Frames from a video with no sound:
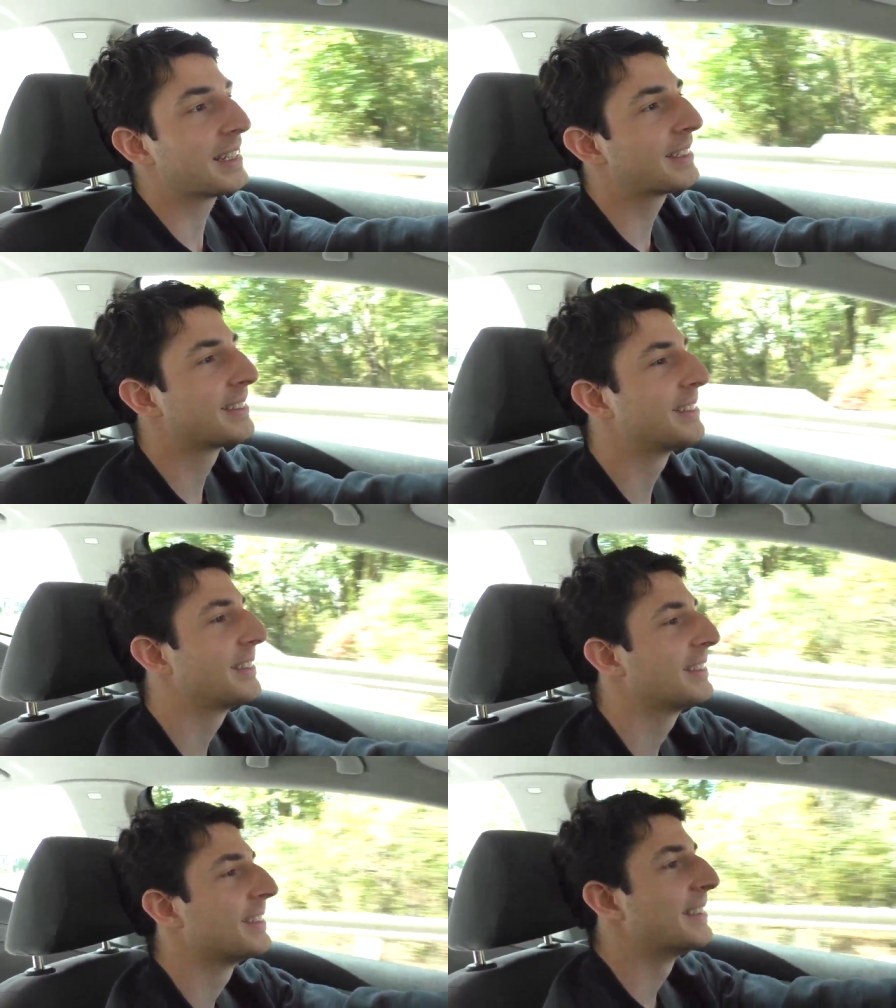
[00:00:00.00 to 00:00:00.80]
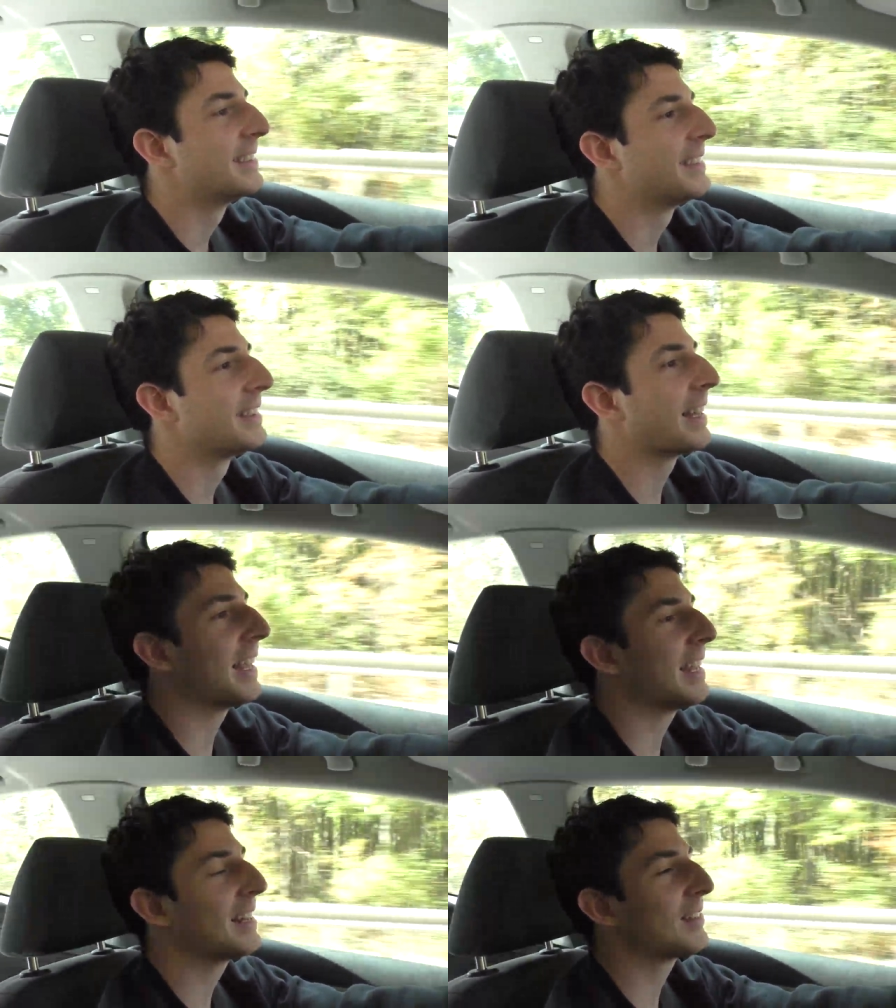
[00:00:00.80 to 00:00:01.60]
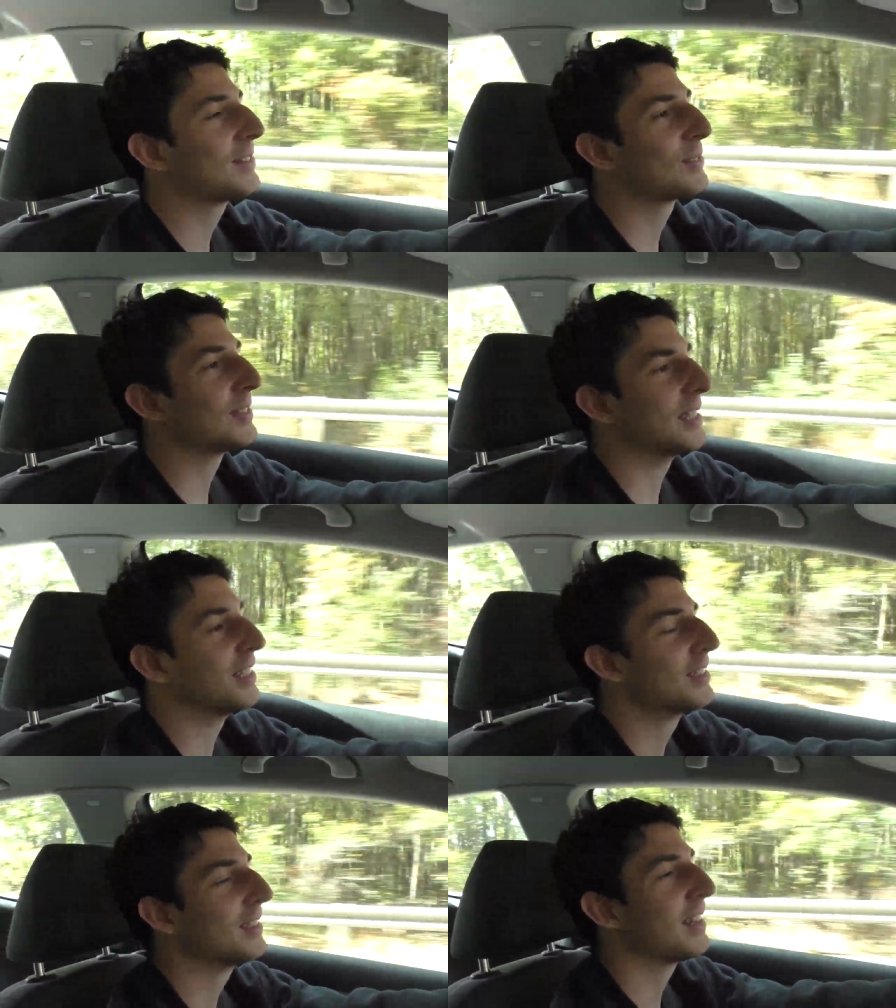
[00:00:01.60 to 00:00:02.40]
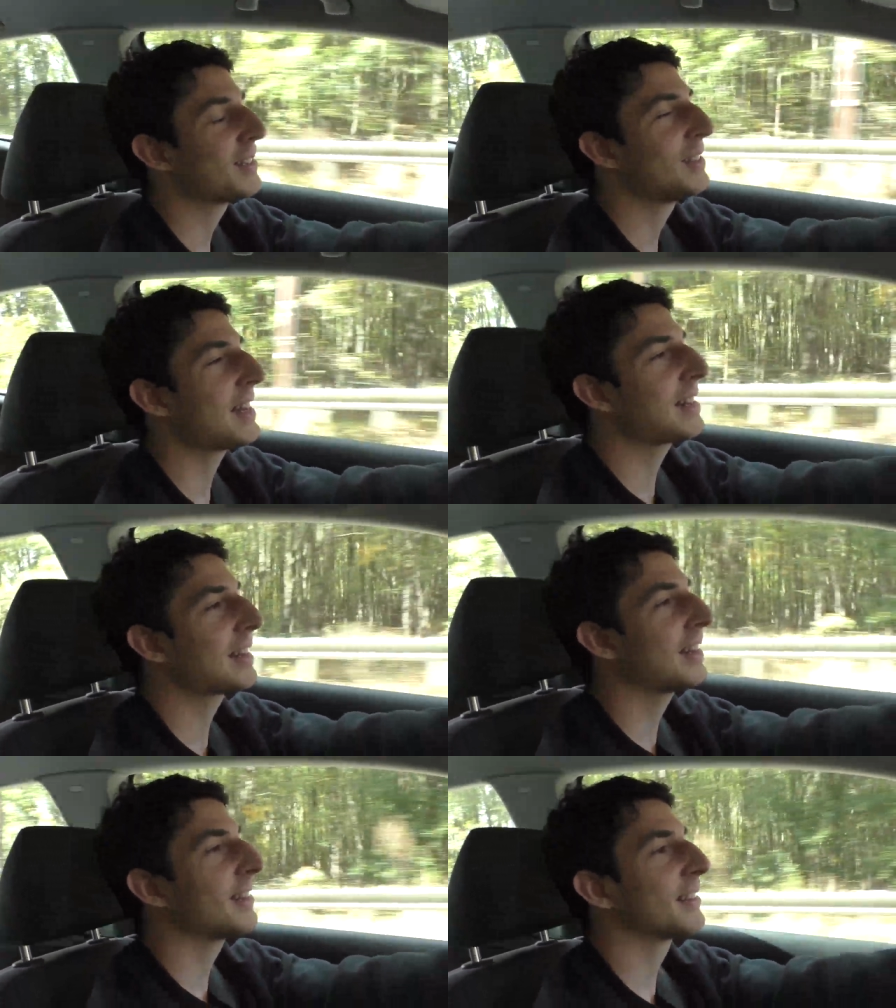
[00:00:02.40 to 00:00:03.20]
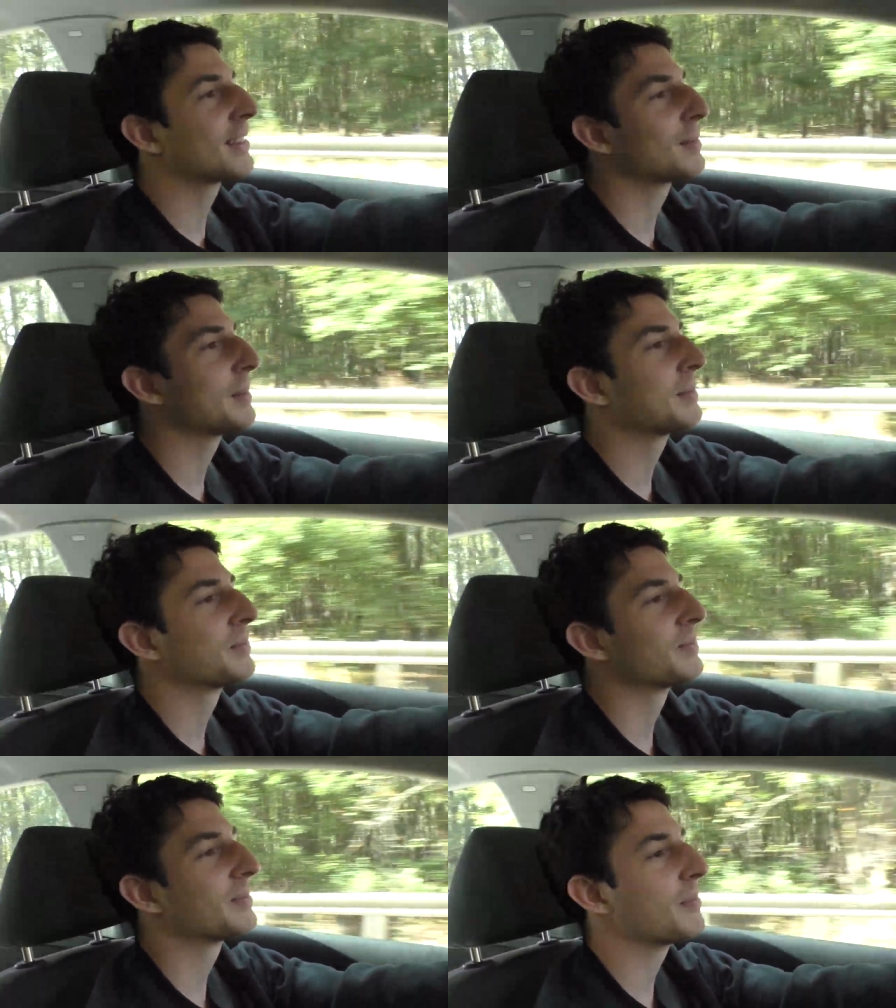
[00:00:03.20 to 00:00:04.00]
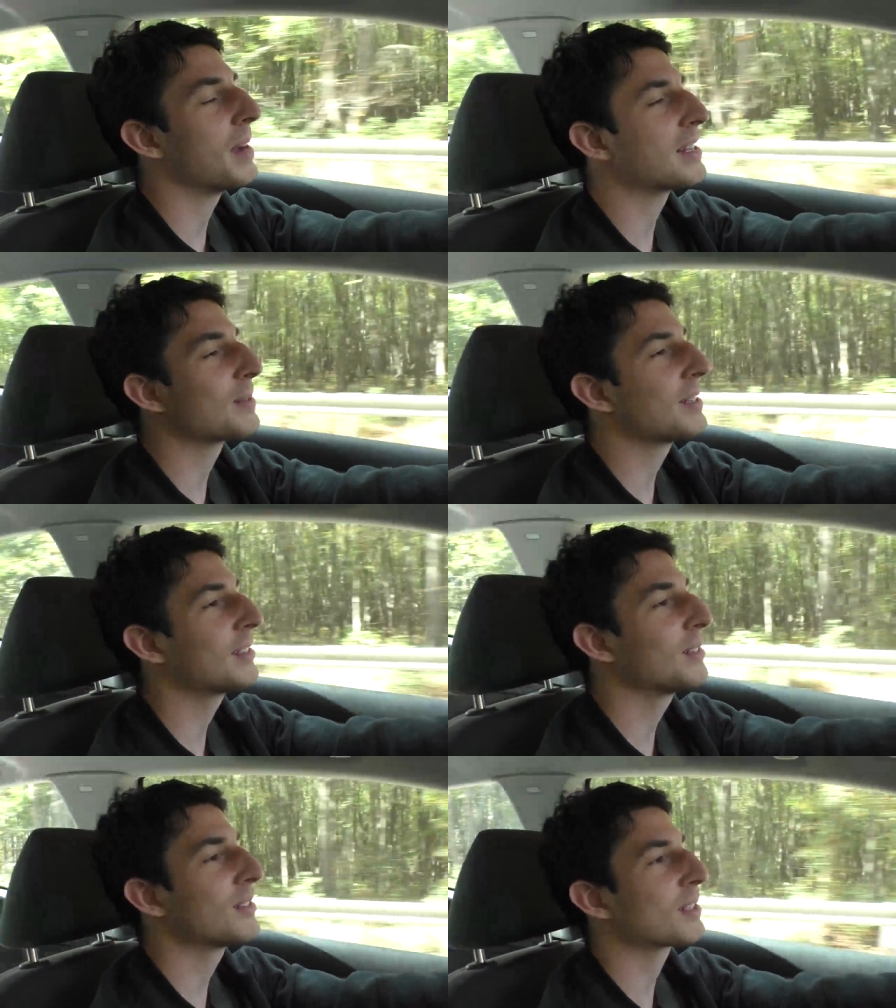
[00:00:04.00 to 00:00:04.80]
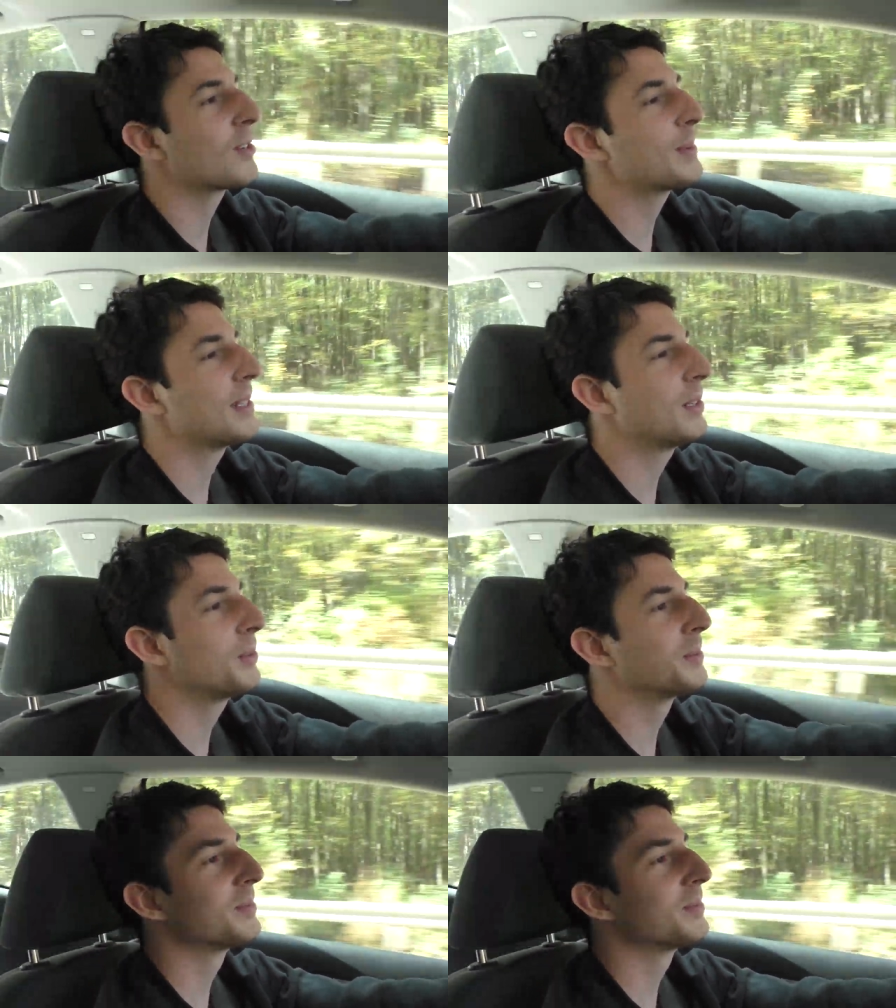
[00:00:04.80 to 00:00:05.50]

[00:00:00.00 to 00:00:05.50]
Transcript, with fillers: And if, you know, you're not doing anything else, might as well do the scoop loop